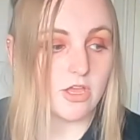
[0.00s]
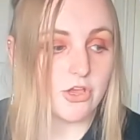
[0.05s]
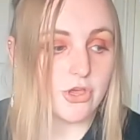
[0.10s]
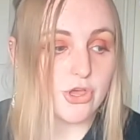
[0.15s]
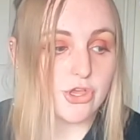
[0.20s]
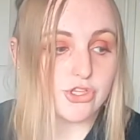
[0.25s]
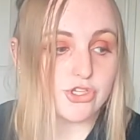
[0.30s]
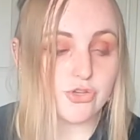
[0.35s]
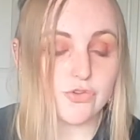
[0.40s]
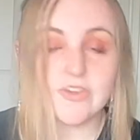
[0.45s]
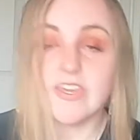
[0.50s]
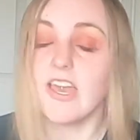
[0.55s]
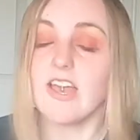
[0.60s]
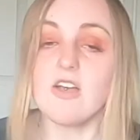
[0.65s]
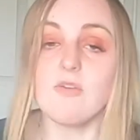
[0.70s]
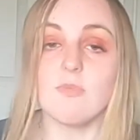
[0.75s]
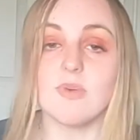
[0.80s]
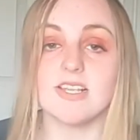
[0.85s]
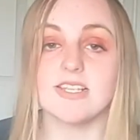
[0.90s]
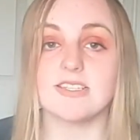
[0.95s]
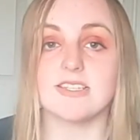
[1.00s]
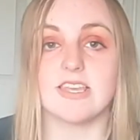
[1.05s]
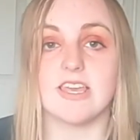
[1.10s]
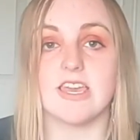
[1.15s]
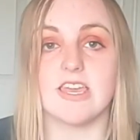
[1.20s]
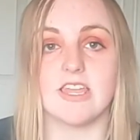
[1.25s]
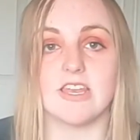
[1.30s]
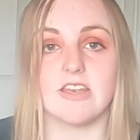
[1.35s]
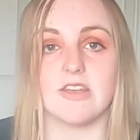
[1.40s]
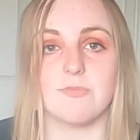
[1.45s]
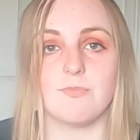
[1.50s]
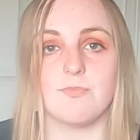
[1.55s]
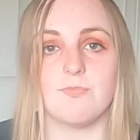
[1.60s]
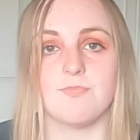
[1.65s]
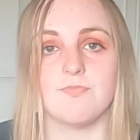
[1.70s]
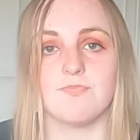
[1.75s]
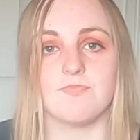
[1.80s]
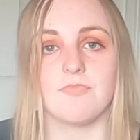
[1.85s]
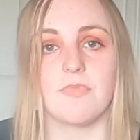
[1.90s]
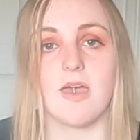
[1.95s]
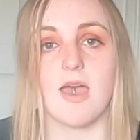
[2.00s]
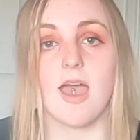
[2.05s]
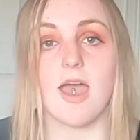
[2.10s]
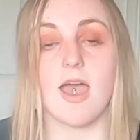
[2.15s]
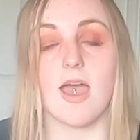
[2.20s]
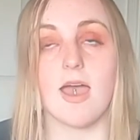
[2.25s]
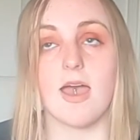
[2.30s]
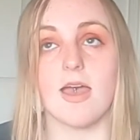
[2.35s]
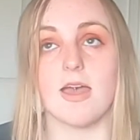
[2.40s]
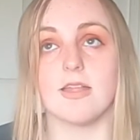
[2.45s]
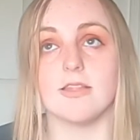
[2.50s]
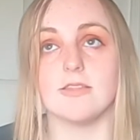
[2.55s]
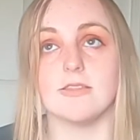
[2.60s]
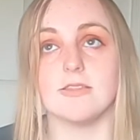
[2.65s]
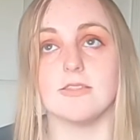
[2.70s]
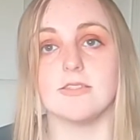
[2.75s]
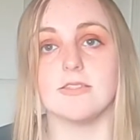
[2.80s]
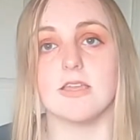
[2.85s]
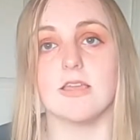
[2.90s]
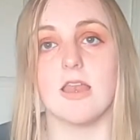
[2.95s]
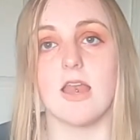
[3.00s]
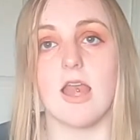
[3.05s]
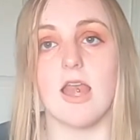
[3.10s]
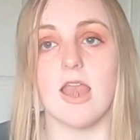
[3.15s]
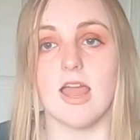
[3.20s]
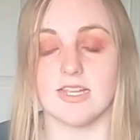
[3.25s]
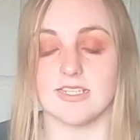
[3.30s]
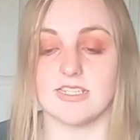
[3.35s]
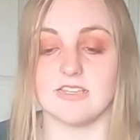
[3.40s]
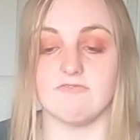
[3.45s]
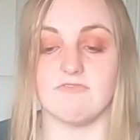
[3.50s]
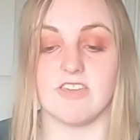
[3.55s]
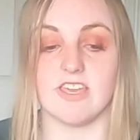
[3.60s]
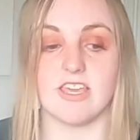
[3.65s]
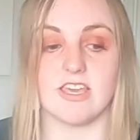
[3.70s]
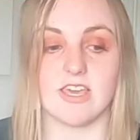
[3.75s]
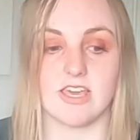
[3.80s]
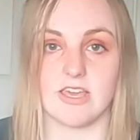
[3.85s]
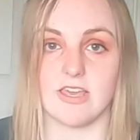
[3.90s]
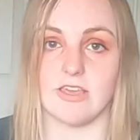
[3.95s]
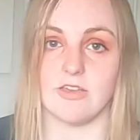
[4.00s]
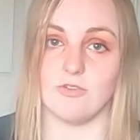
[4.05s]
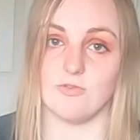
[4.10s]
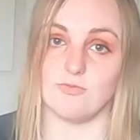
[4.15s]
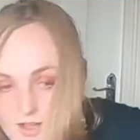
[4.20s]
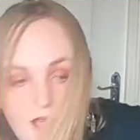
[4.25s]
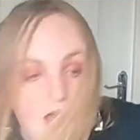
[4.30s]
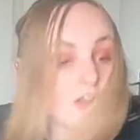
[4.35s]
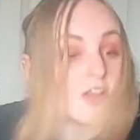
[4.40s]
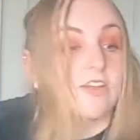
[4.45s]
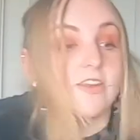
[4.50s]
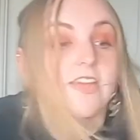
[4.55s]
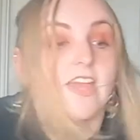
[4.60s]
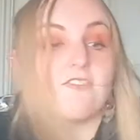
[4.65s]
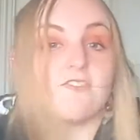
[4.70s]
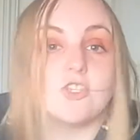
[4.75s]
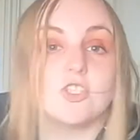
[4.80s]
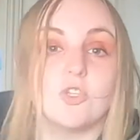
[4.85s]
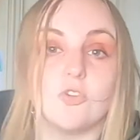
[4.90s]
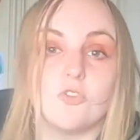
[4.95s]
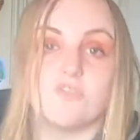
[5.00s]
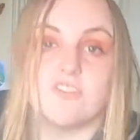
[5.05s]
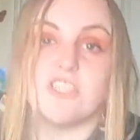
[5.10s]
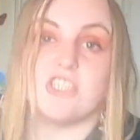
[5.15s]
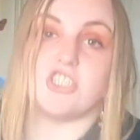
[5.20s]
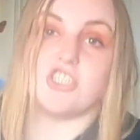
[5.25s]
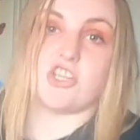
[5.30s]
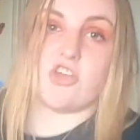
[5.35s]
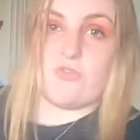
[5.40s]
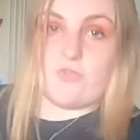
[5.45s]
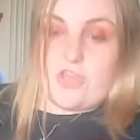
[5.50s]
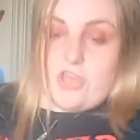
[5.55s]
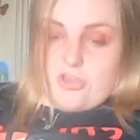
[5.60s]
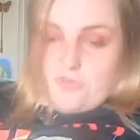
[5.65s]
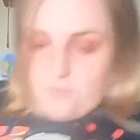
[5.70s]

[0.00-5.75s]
took it out my skin and let it re-heal. I'm going to get the jewellery to show you.